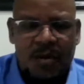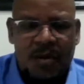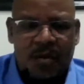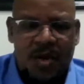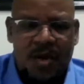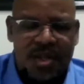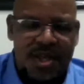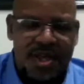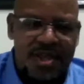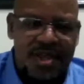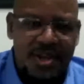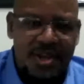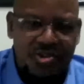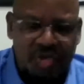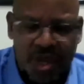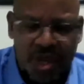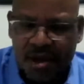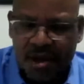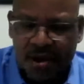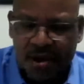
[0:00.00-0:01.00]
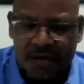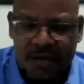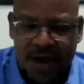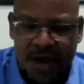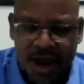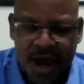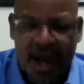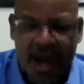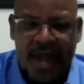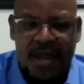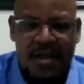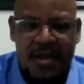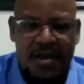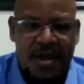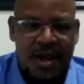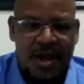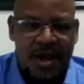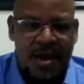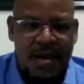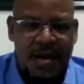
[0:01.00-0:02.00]
within the twinkle of an eye.
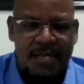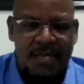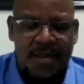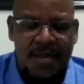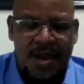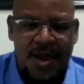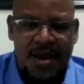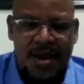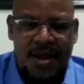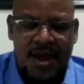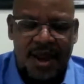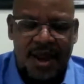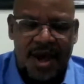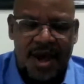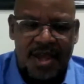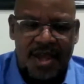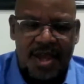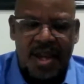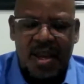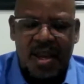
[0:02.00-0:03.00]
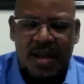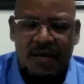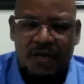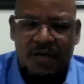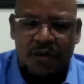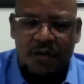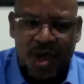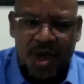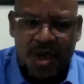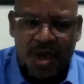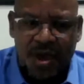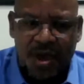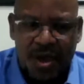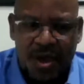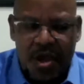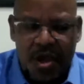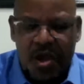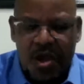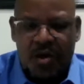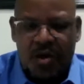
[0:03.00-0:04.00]
And I think if
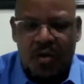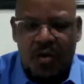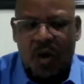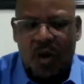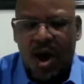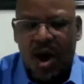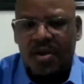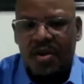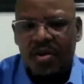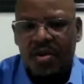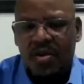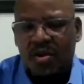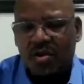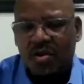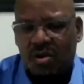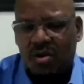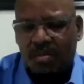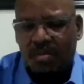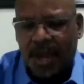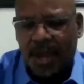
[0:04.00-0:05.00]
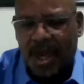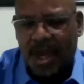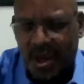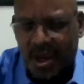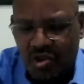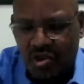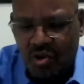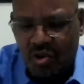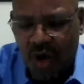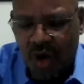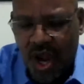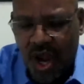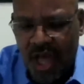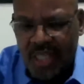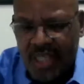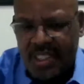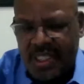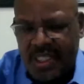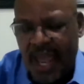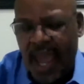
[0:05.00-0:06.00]
one could begin to
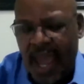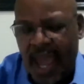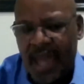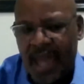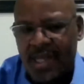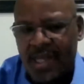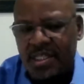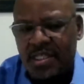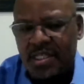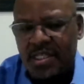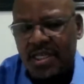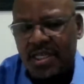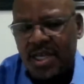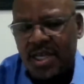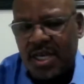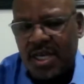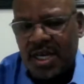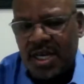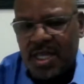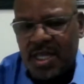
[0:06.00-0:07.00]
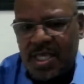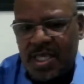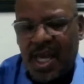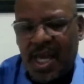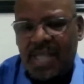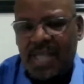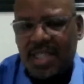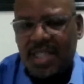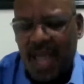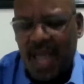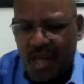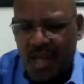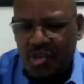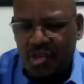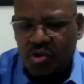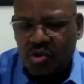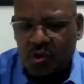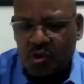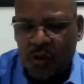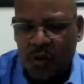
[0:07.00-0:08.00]
understand the
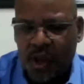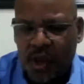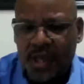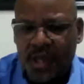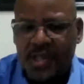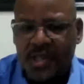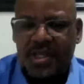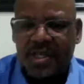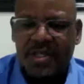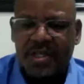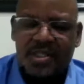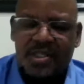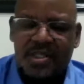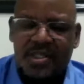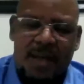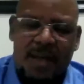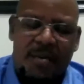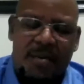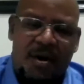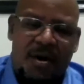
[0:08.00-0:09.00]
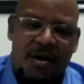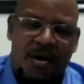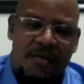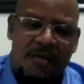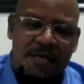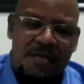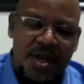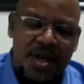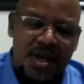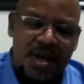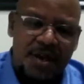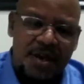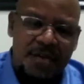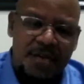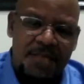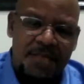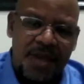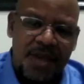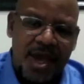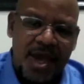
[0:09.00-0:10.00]
extent to which some of
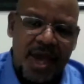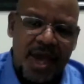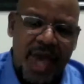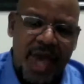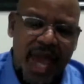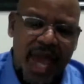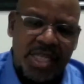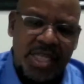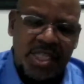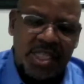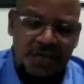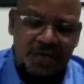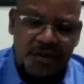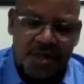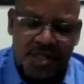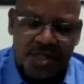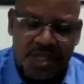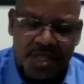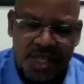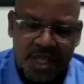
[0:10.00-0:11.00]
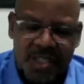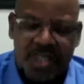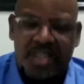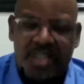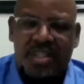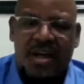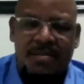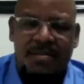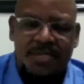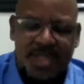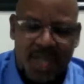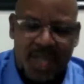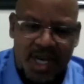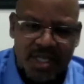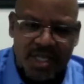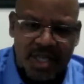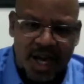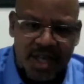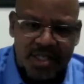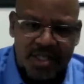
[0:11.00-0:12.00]
the activities in some
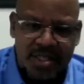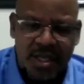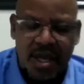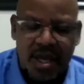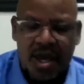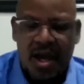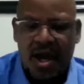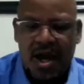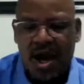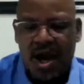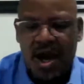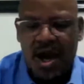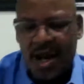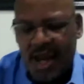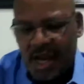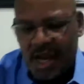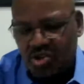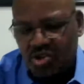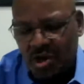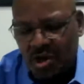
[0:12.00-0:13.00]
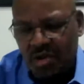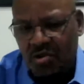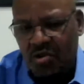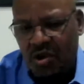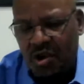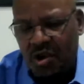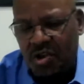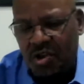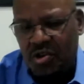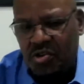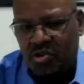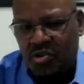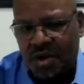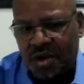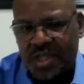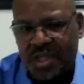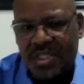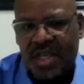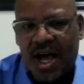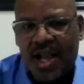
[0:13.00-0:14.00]
sectors are actually going to
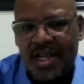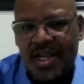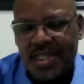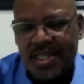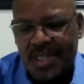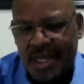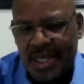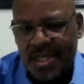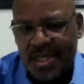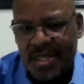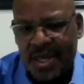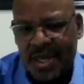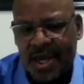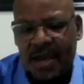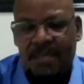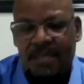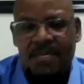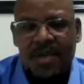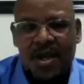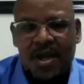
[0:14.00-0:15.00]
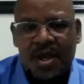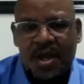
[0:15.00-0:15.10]
result in the